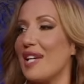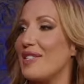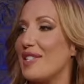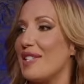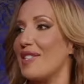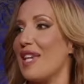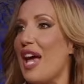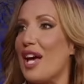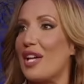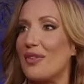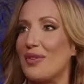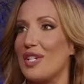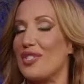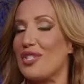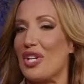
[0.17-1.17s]
in his head or
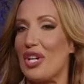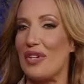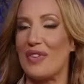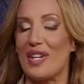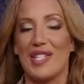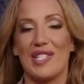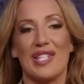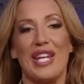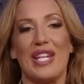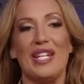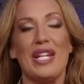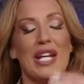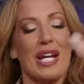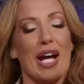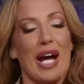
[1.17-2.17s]
he's nervous. And
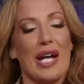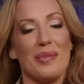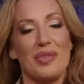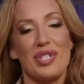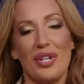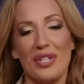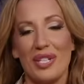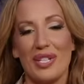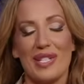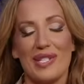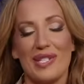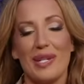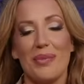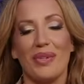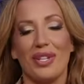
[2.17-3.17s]
I'm starting to
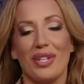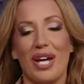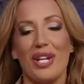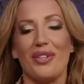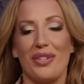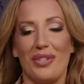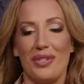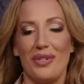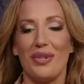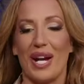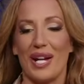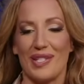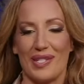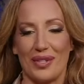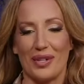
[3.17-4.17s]
see with a lot of the new
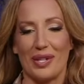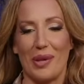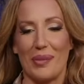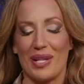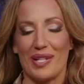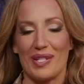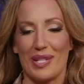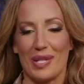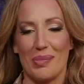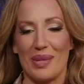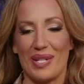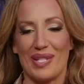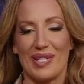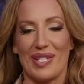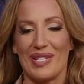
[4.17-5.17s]
guys that are coming into the
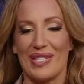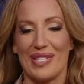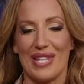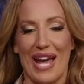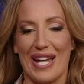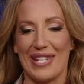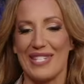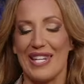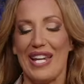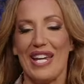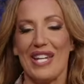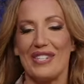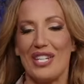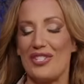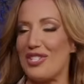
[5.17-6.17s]
business that
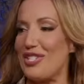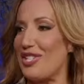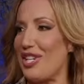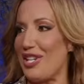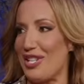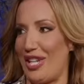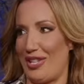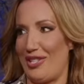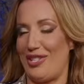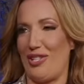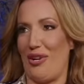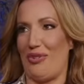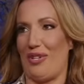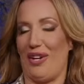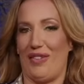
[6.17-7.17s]
they just get like so
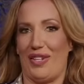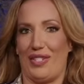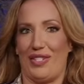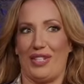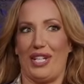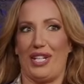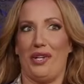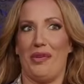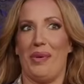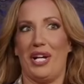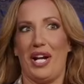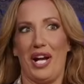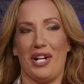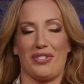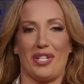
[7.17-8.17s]
nervous. They're like, oh my
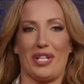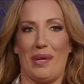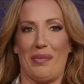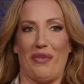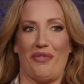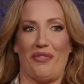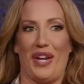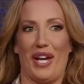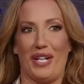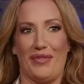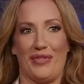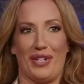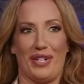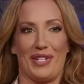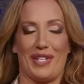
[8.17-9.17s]
gosh, like I'm a fan of
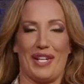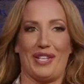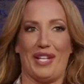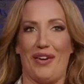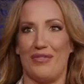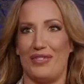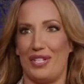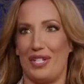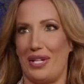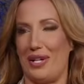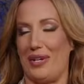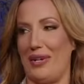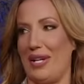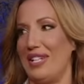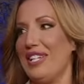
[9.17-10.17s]
yours. I loved
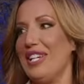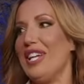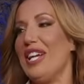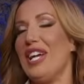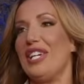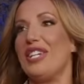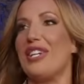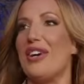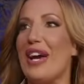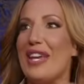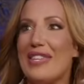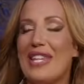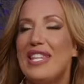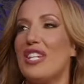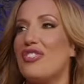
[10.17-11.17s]
you. And and
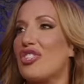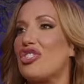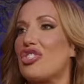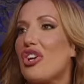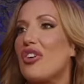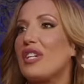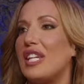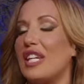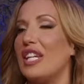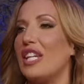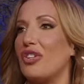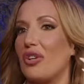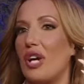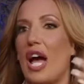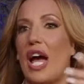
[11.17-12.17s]
then they just start getting in
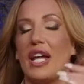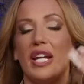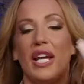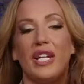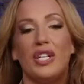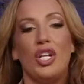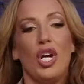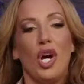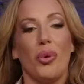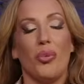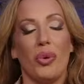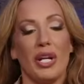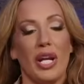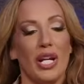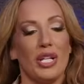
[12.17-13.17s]
their head. And
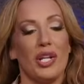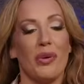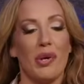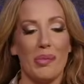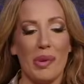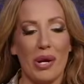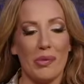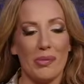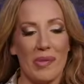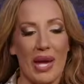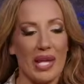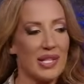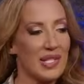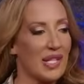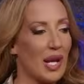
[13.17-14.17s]
what I know about
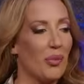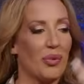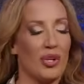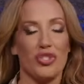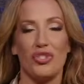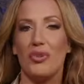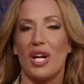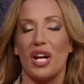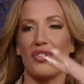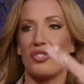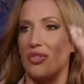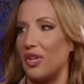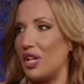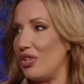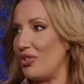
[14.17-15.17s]
men is that once you guys
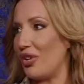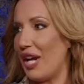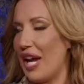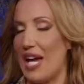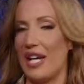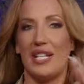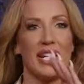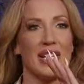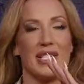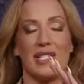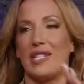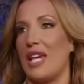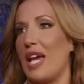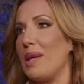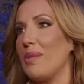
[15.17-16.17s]
are in your head, it's
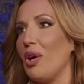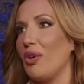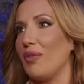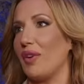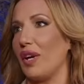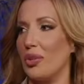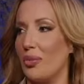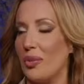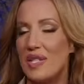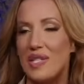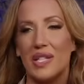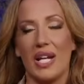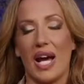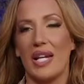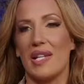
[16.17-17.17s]
game over. Once a
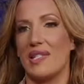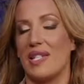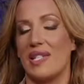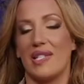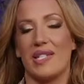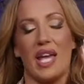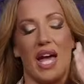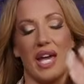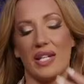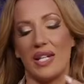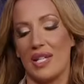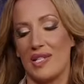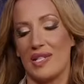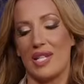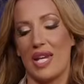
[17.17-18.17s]
guy is in his head,
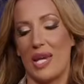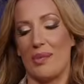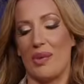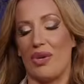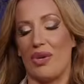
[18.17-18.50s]
it's game over.